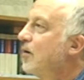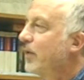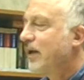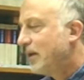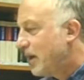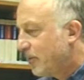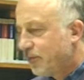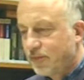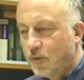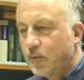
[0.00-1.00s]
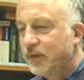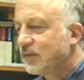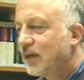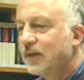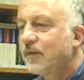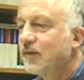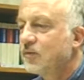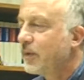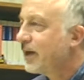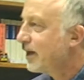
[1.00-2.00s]
well, I've always done it
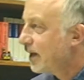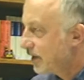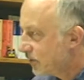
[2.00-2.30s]
this way, I